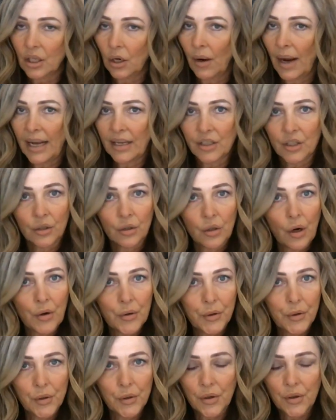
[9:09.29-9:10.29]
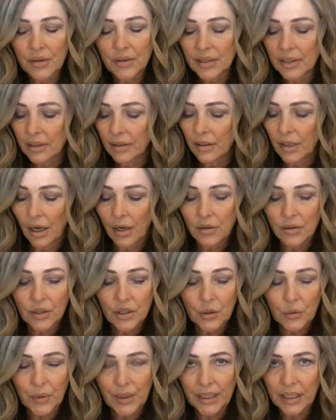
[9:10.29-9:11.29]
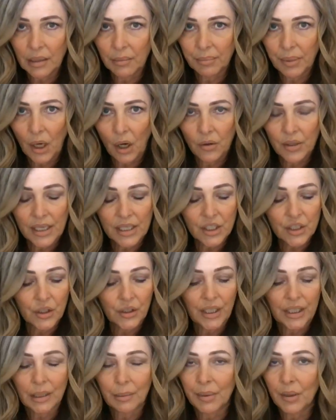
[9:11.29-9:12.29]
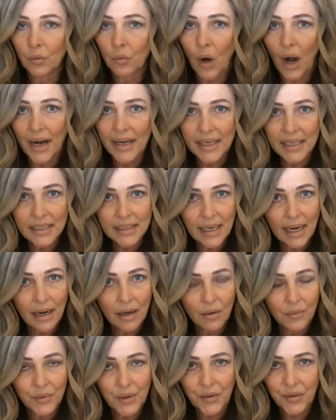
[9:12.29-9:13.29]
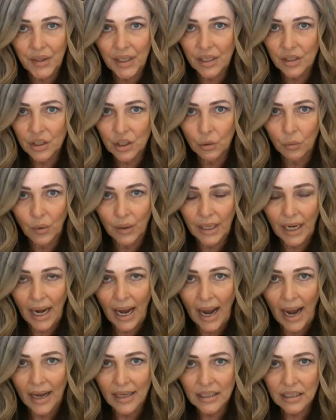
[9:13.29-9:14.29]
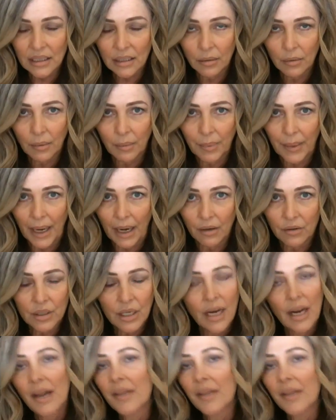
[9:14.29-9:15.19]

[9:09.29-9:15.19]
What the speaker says: So as you go through those three components, you're going to be writing down the things you want to ask about,